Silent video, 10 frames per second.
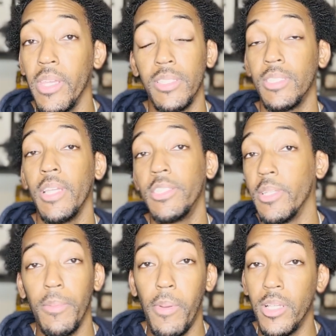is essentially
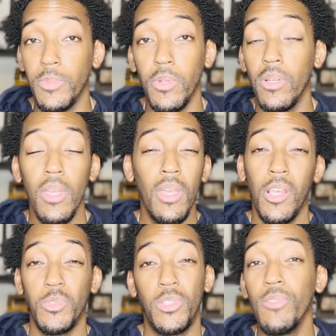impossible
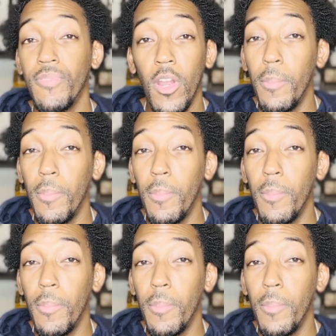because we're too far